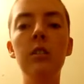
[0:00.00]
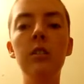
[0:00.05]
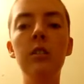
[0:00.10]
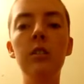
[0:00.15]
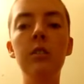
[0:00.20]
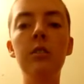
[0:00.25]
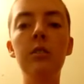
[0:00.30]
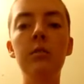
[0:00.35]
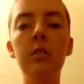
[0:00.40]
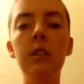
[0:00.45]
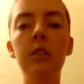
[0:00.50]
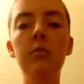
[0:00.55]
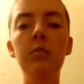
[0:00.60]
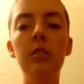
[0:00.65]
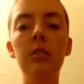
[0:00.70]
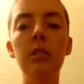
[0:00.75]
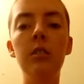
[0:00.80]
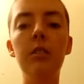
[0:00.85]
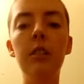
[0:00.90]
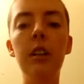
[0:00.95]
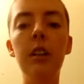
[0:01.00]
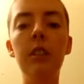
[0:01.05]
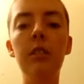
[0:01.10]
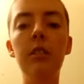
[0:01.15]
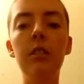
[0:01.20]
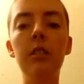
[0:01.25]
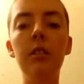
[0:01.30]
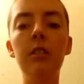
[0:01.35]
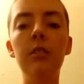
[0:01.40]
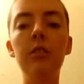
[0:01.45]
This ring was
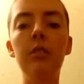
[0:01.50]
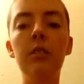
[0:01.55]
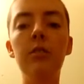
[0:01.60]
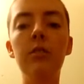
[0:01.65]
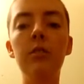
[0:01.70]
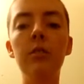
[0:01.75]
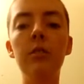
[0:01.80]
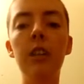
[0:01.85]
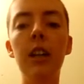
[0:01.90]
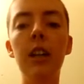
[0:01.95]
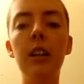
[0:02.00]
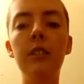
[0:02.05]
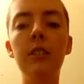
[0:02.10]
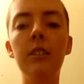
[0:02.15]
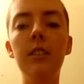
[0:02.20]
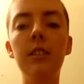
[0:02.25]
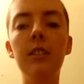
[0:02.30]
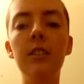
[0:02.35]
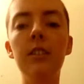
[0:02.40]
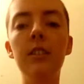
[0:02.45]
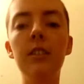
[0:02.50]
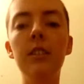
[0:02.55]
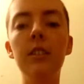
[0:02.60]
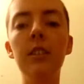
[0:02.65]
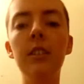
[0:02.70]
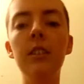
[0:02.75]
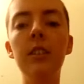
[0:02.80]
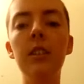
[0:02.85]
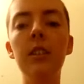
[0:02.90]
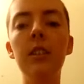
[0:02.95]
located in Central Texas,
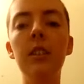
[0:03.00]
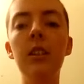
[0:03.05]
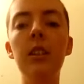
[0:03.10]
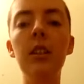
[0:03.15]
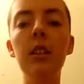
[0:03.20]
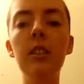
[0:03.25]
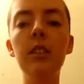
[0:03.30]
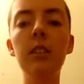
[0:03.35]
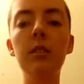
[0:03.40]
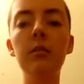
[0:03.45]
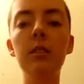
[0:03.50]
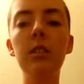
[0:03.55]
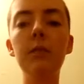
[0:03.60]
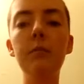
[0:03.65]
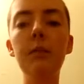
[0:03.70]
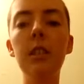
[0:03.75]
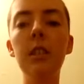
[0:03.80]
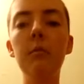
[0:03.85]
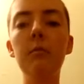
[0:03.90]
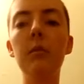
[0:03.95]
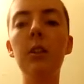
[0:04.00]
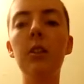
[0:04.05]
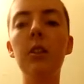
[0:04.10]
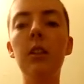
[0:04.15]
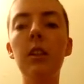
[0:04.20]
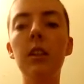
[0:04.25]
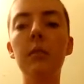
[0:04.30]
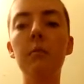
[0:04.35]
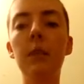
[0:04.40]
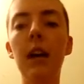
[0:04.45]
and I will speak about
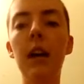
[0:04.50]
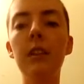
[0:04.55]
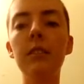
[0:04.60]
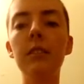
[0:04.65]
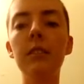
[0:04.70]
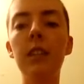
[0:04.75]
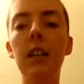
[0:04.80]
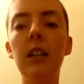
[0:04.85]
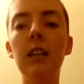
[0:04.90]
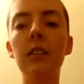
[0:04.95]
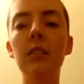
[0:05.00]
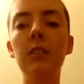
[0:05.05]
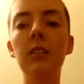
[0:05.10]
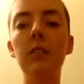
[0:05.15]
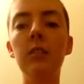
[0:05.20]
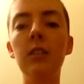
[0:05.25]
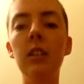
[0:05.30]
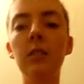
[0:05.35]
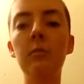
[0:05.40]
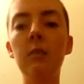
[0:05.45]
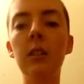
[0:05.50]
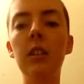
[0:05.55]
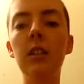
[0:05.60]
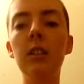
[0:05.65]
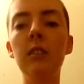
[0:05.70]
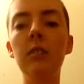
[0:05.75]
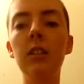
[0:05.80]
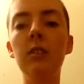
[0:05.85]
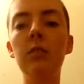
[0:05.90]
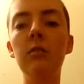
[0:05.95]
it in the past tense only
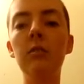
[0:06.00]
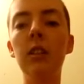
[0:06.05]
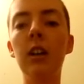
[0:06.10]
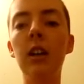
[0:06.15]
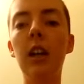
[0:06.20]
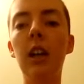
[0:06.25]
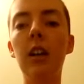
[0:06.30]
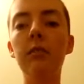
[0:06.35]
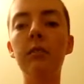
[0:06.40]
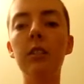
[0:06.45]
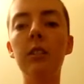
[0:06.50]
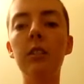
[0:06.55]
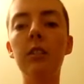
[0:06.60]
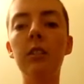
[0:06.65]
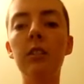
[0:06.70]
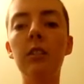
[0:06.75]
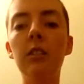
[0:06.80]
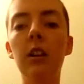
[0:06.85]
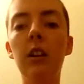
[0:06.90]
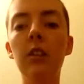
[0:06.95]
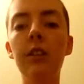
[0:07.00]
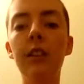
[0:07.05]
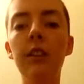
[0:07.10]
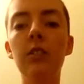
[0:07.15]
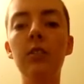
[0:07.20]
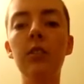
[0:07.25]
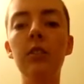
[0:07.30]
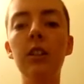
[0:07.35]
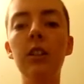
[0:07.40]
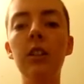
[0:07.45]
because I do not have current
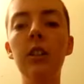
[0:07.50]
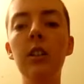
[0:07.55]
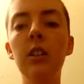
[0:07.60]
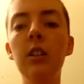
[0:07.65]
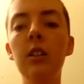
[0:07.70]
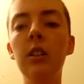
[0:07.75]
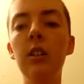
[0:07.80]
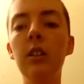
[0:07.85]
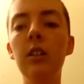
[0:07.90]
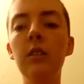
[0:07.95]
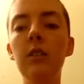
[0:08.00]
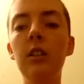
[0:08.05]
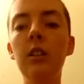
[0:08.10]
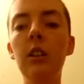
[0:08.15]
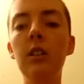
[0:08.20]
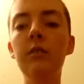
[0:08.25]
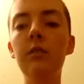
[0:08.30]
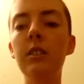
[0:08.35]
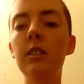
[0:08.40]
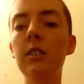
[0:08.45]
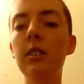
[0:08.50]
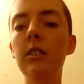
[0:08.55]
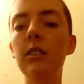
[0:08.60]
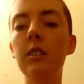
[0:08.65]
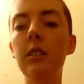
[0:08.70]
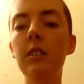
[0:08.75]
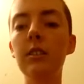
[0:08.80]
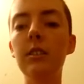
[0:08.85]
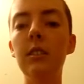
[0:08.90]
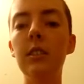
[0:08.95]
knowledge of its
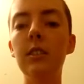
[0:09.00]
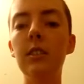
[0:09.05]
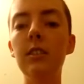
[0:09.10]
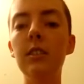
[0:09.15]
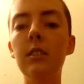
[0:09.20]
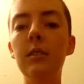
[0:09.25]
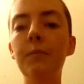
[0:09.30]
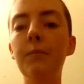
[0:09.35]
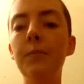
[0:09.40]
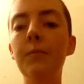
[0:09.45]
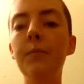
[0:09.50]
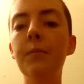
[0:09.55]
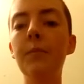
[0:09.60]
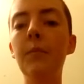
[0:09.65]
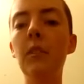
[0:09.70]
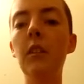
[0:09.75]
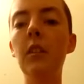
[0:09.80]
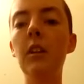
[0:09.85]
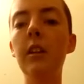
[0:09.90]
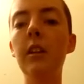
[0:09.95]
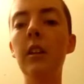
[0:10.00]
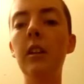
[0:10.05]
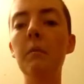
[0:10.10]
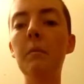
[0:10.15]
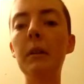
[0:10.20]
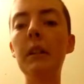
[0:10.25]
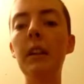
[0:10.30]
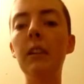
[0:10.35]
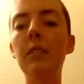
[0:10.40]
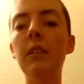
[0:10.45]
existence.
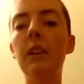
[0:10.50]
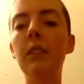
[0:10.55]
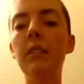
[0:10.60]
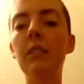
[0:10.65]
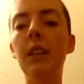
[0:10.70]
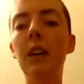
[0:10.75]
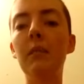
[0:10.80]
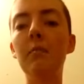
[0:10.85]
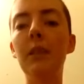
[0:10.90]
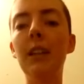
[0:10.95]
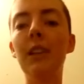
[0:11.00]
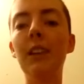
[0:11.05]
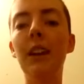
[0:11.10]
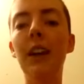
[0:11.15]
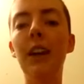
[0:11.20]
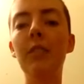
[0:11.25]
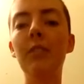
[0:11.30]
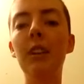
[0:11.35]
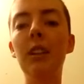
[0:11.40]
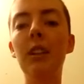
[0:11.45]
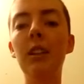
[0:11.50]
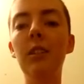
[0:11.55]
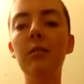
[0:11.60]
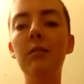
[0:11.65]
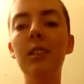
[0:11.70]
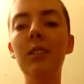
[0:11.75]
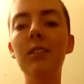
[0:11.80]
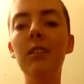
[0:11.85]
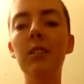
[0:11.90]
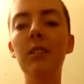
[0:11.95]
But that does not mean I have any
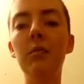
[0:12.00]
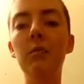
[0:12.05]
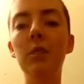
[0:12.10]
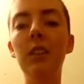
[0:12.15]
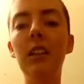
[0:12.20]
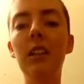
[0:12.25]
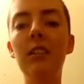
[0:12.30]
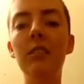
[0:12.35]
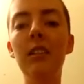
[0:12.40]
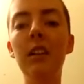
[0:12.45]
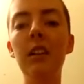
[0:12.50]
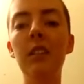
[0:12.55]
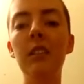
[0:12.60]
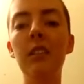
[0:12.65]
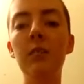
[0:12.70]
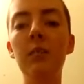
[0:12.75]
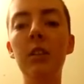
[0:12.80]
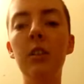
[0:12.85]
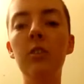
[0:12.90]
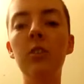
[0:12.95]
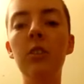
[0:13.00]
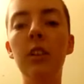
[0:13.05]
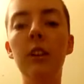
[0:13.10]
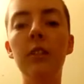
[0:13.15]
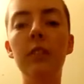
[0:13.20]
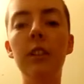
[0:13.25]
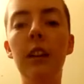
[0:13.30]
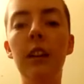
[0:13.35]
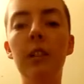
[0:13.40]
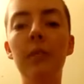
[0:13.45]
reason to believe that it has been
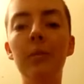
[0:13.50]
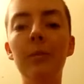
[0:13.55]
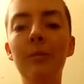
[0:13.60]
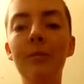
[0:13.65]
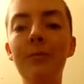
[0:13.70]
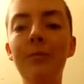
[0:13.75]
shut down.